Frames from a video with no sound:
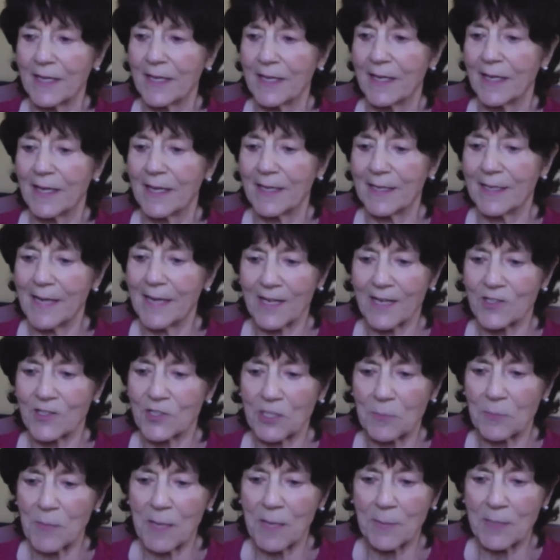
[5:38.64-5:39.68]
and
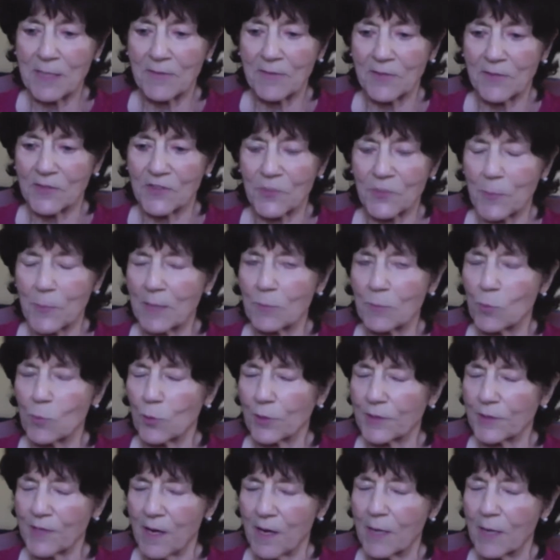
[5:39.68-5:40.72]
actually maybe even spend
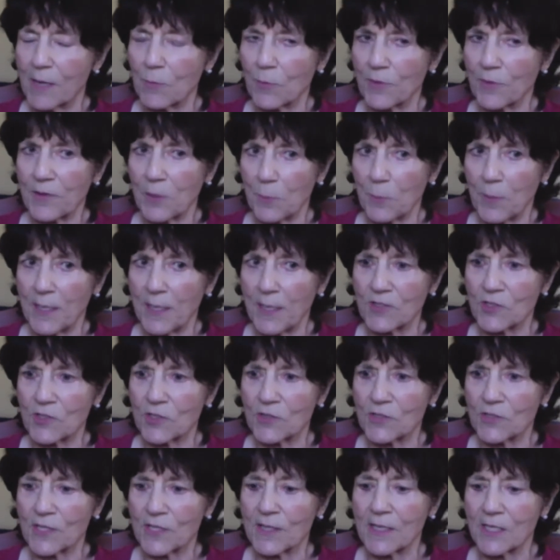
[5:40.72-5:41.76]
more time with their
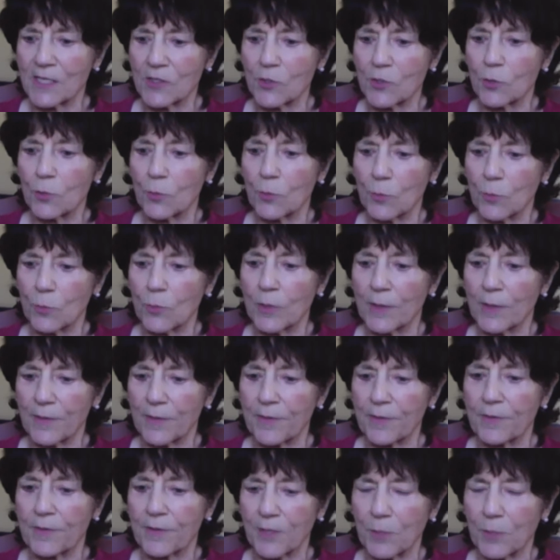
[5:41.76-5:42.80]
patients than they do
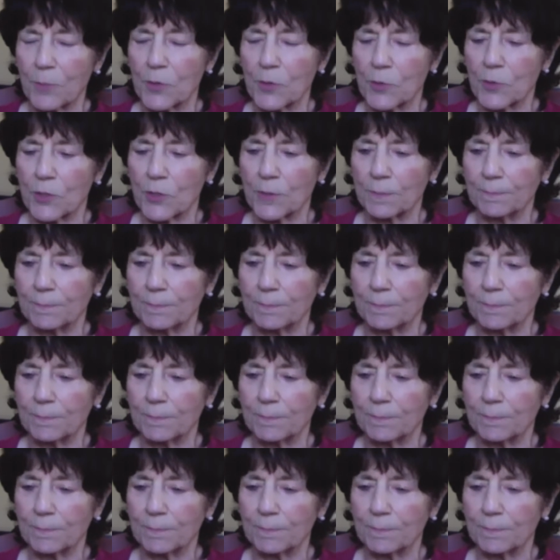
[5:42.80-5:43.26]
with the computer.